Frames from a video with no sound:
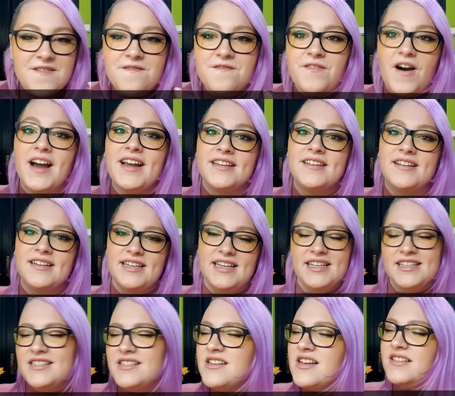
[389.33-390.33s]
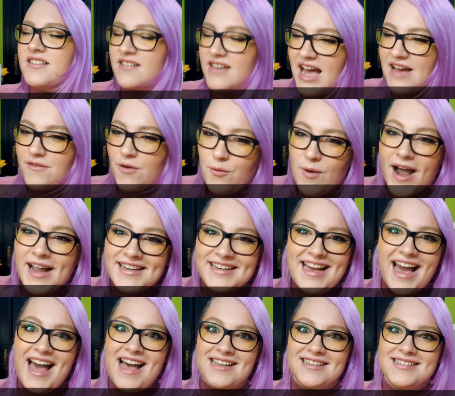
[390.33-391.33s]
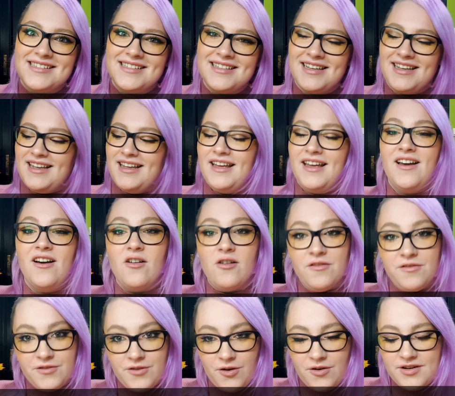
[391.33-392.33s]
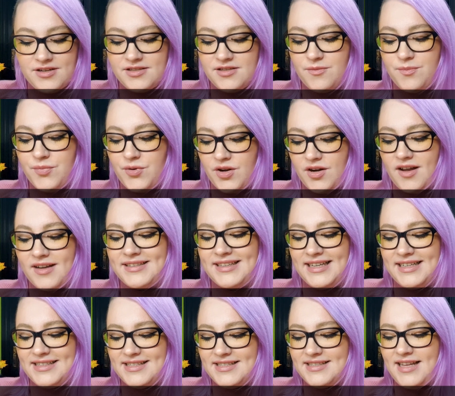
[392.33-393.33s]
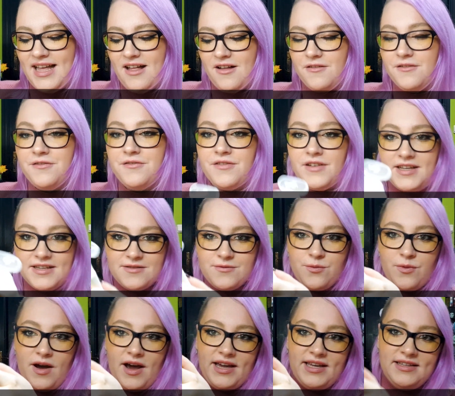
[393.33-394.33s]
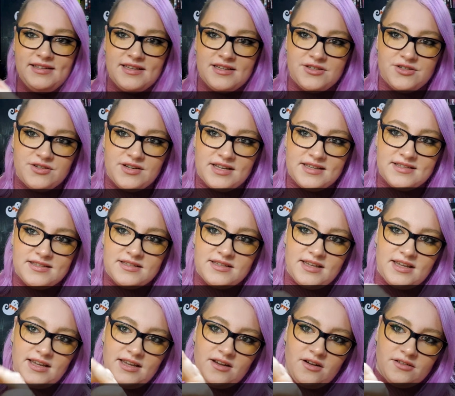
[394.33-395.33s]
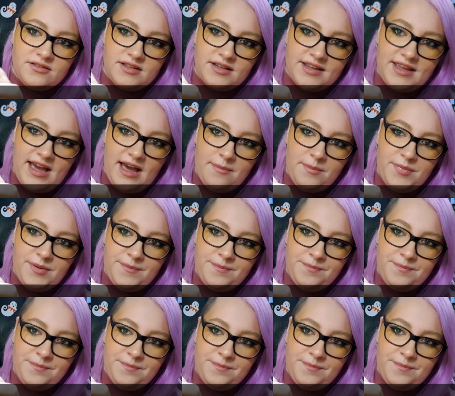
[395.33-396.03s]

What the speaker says: Finally, it doesn't have a white cast. Of course, the product itself is white, as you can see on the cap.